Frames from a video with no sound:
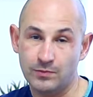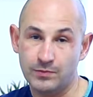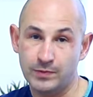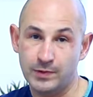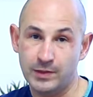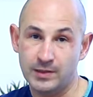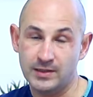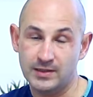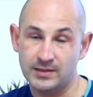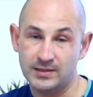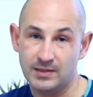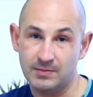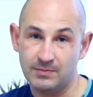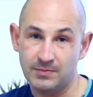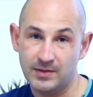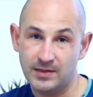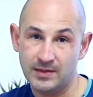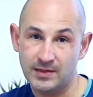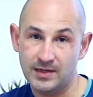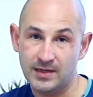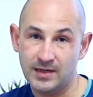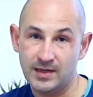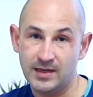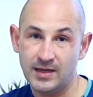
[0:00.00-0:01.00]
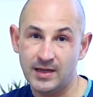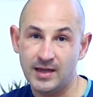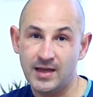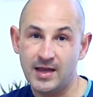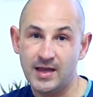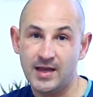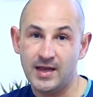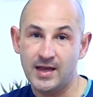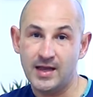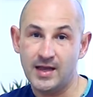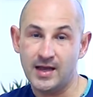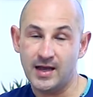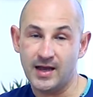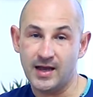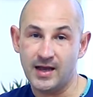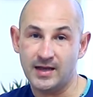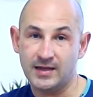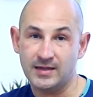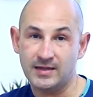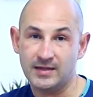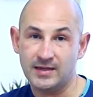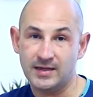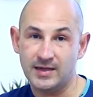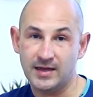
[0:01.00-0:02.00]
predictability
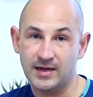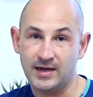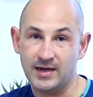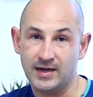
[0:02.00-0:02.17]
and